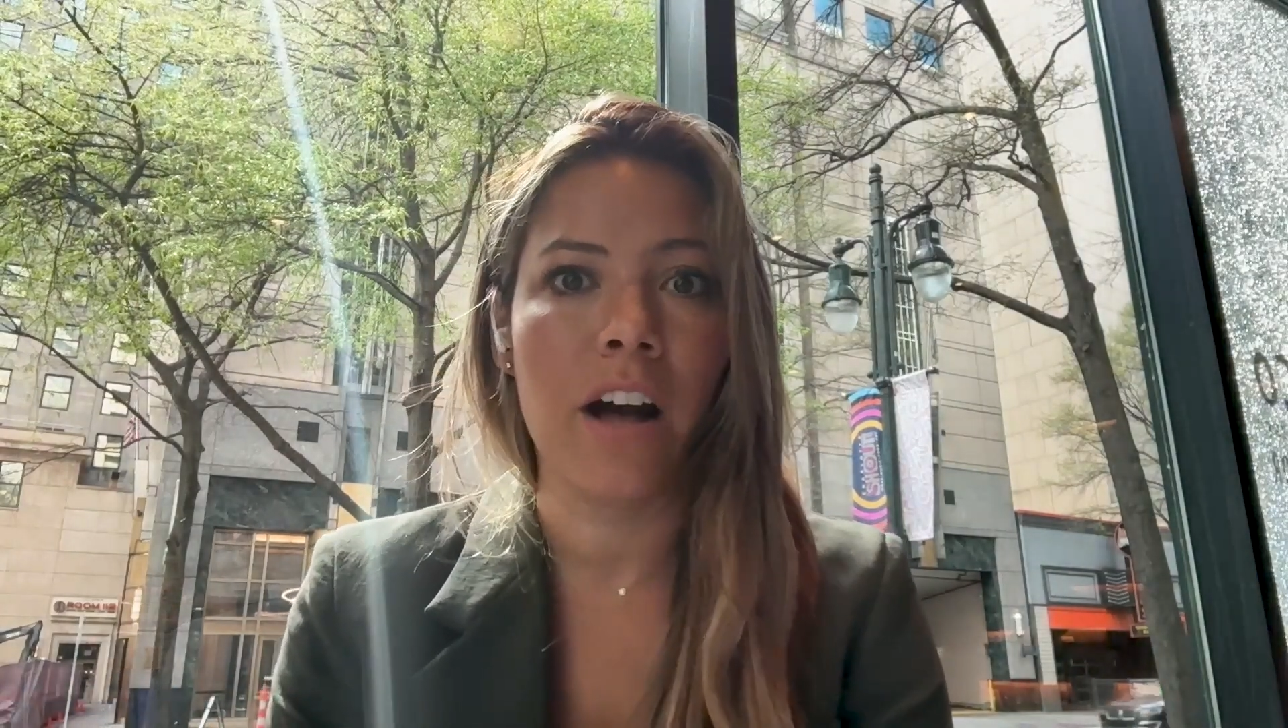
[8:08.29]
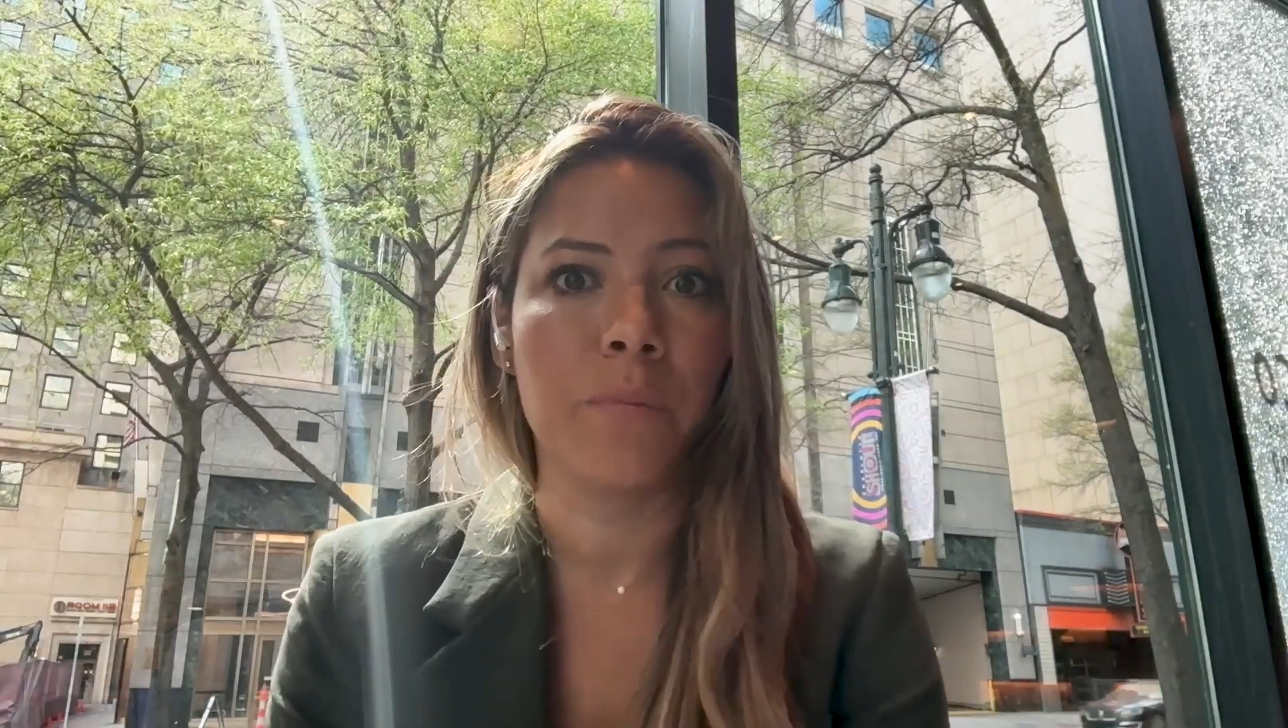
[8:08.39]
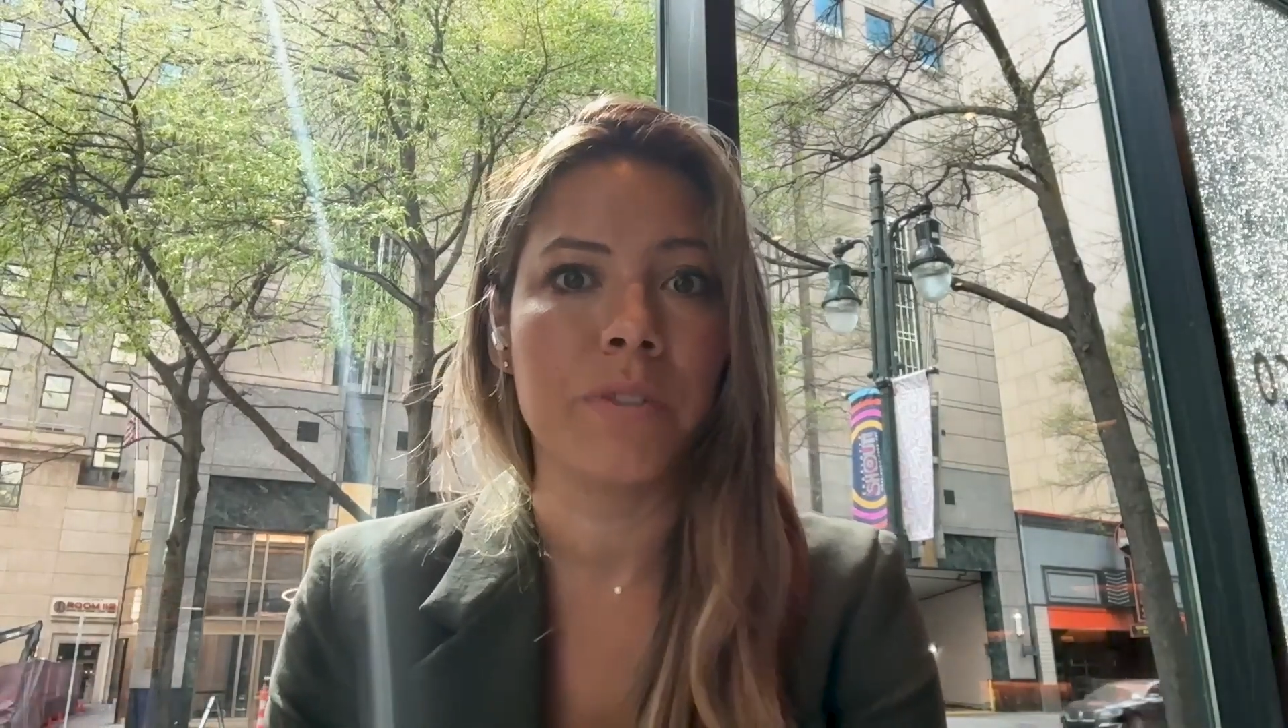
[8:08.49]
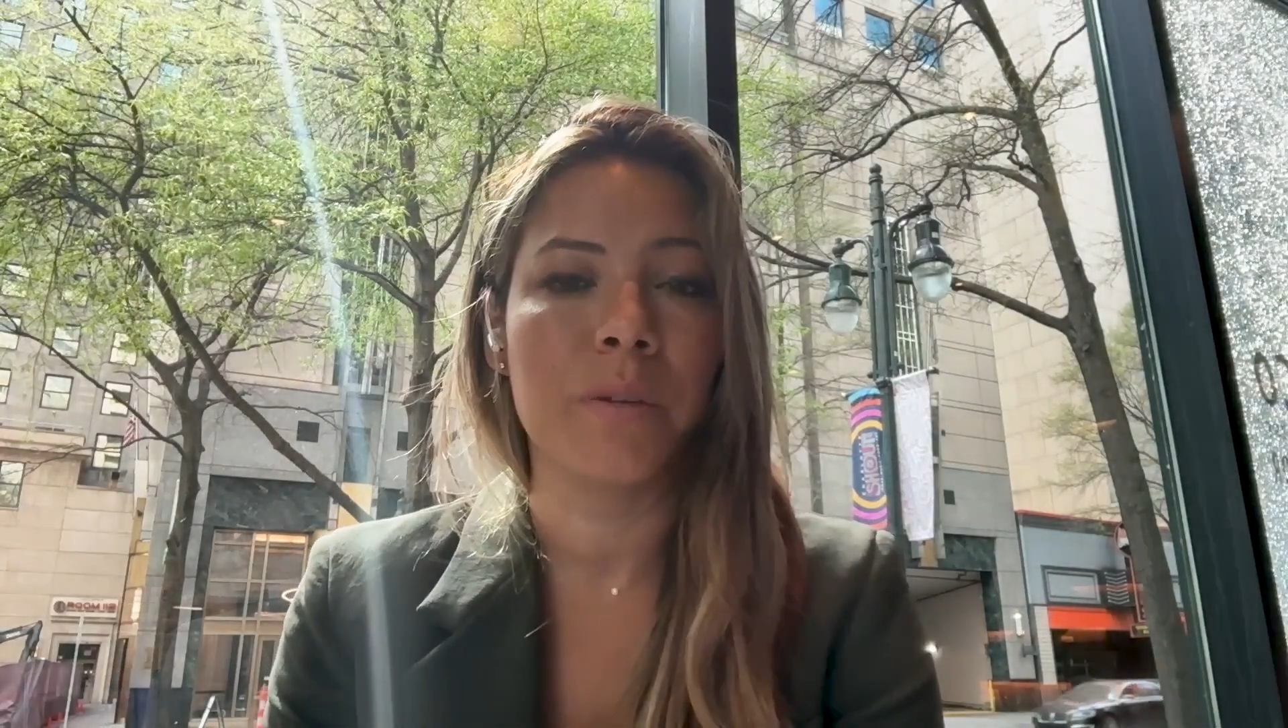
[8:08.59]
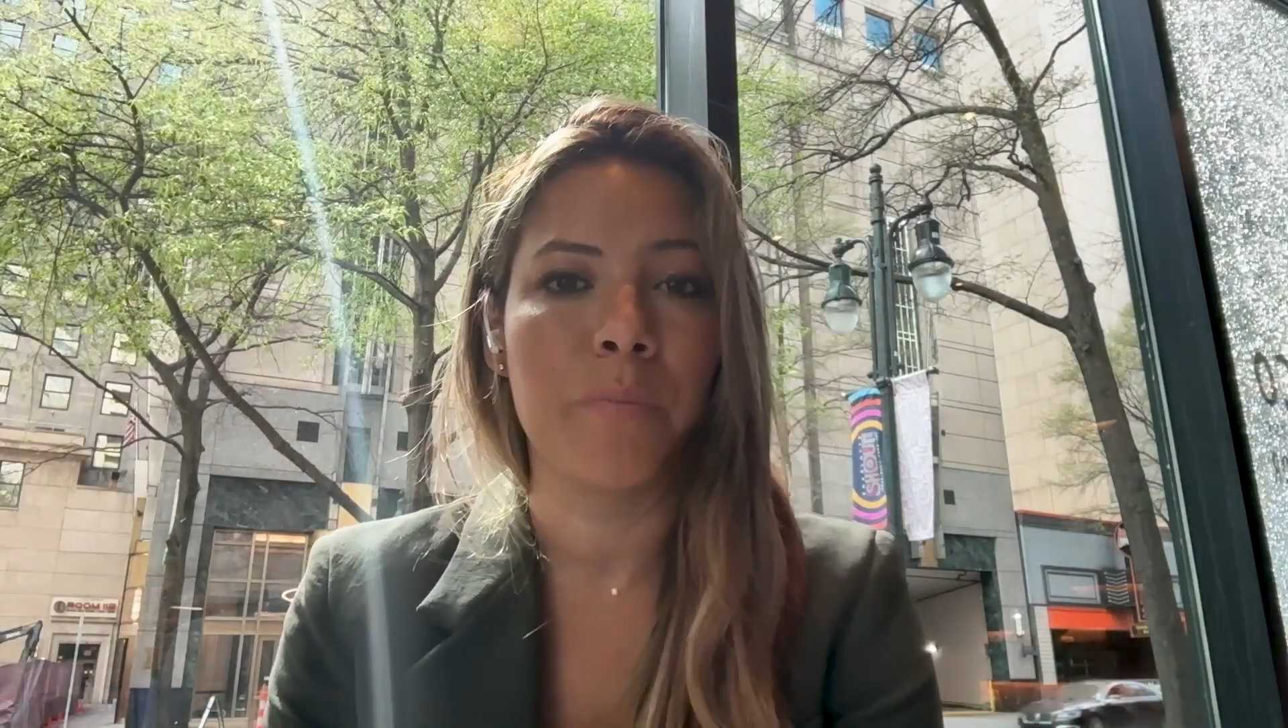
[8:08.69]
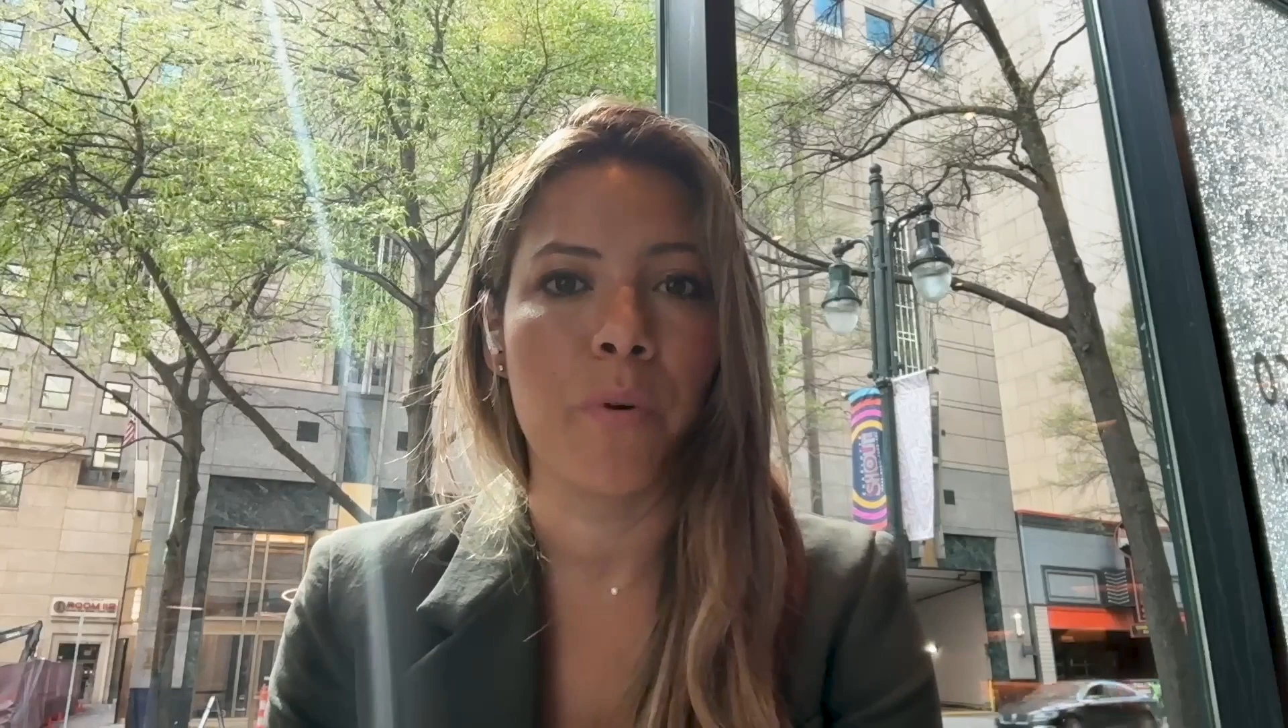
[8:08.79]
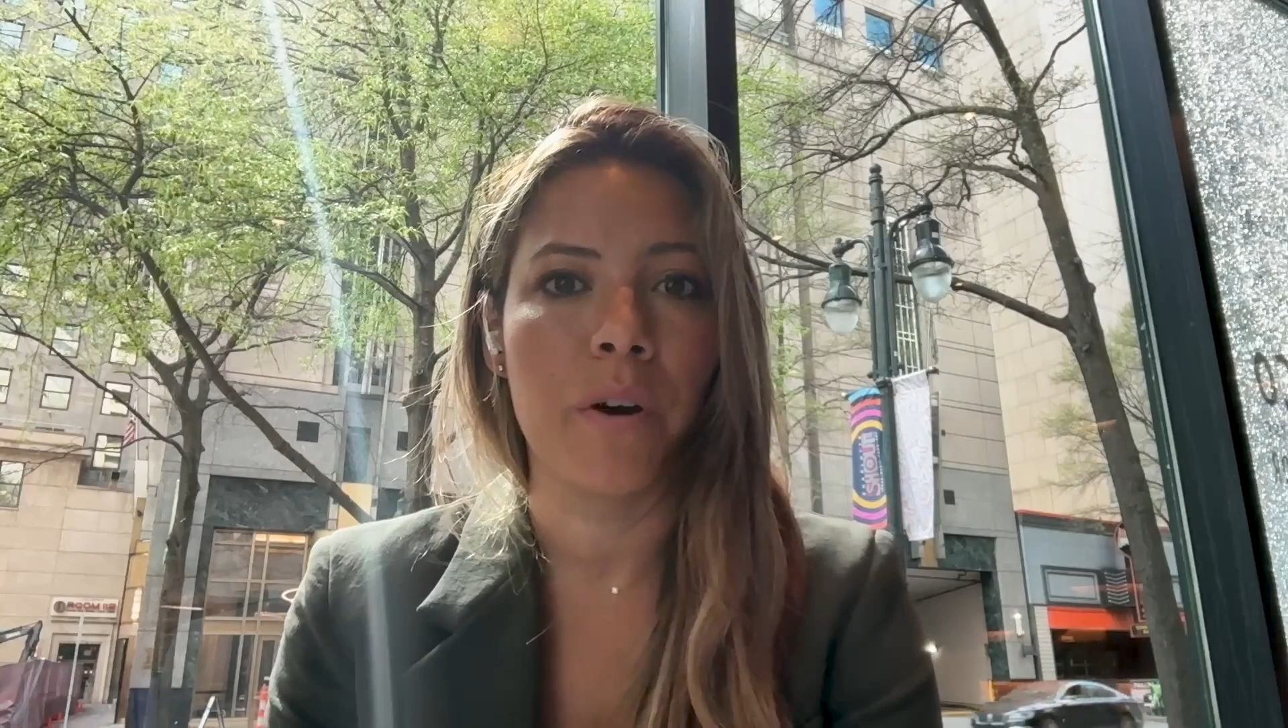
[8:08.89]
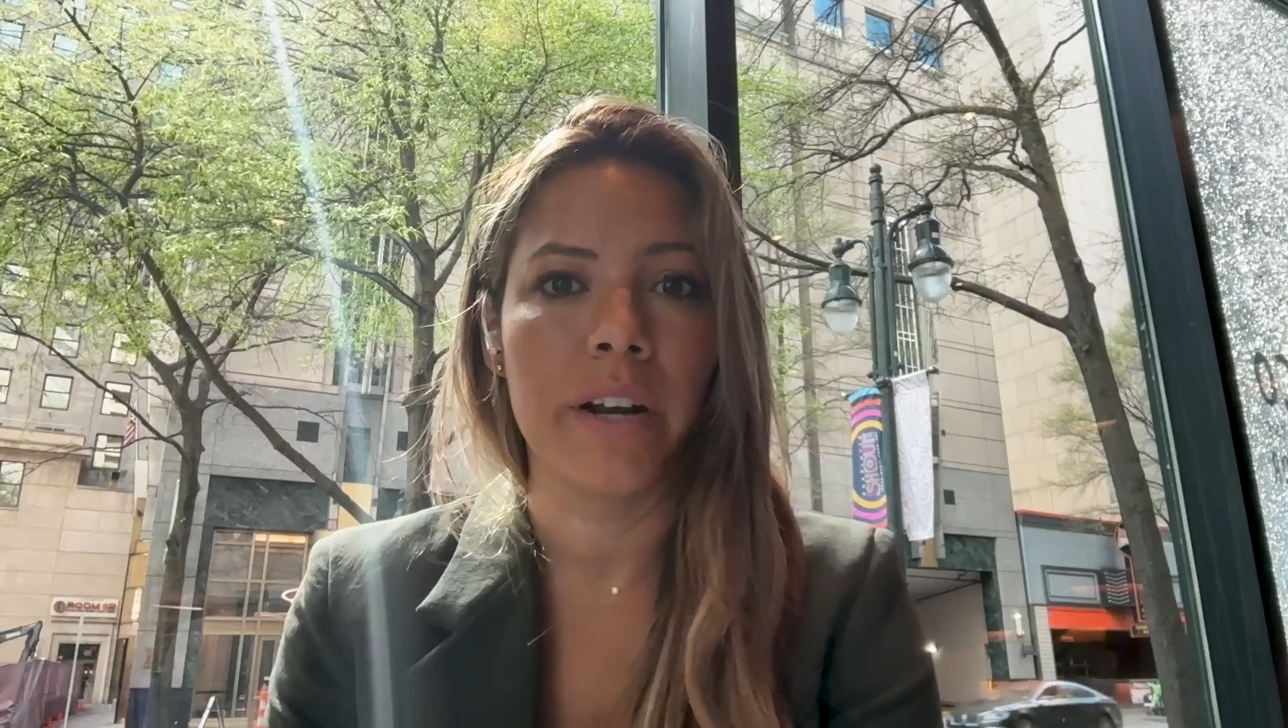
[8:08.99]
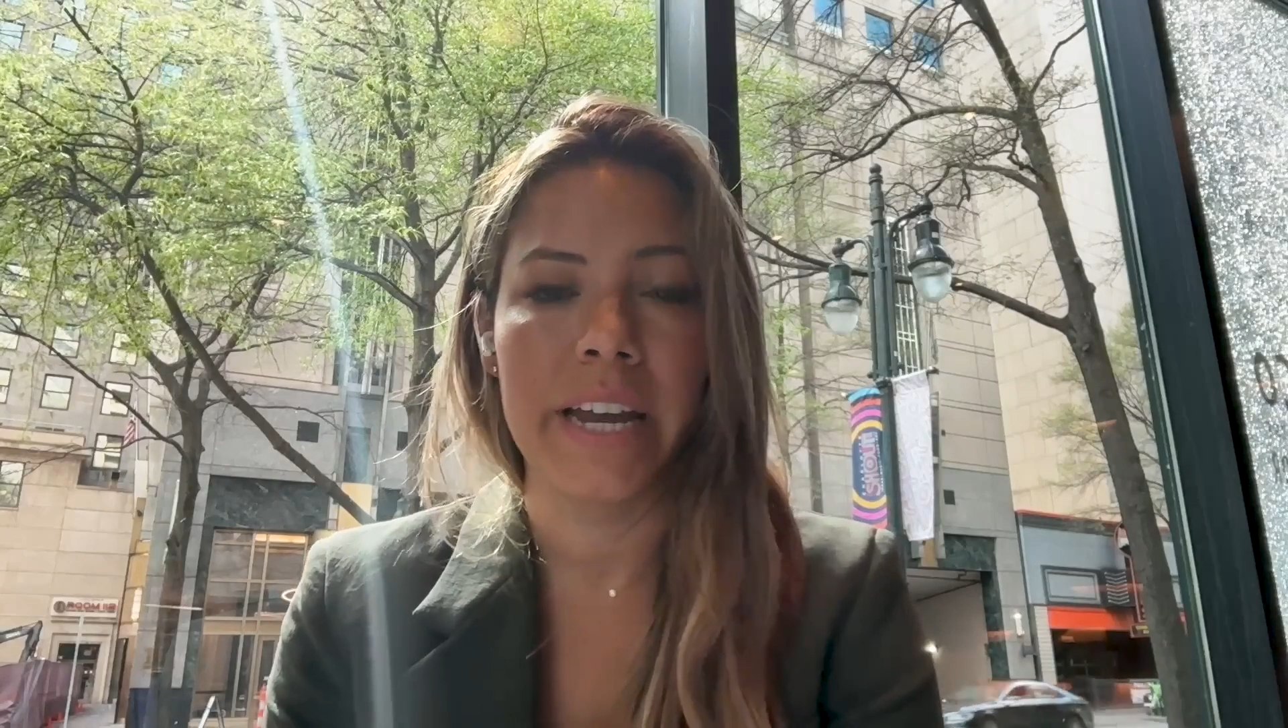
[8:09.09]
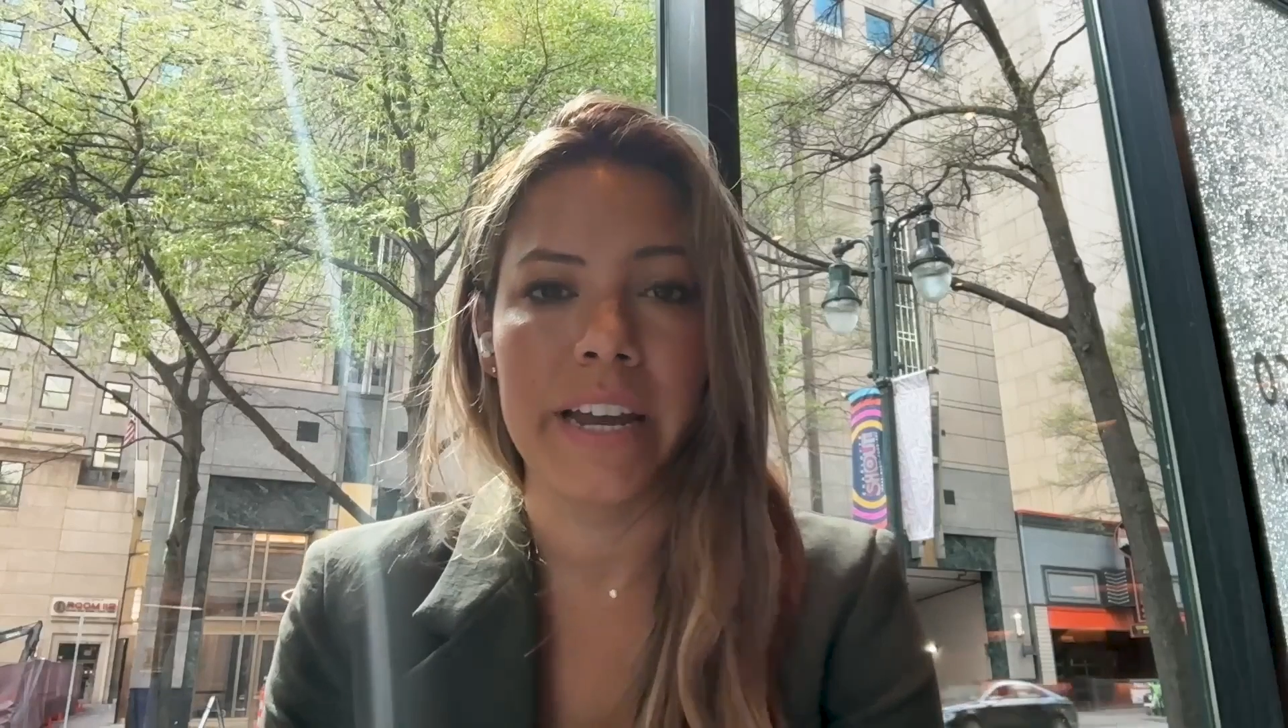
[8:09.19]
helps support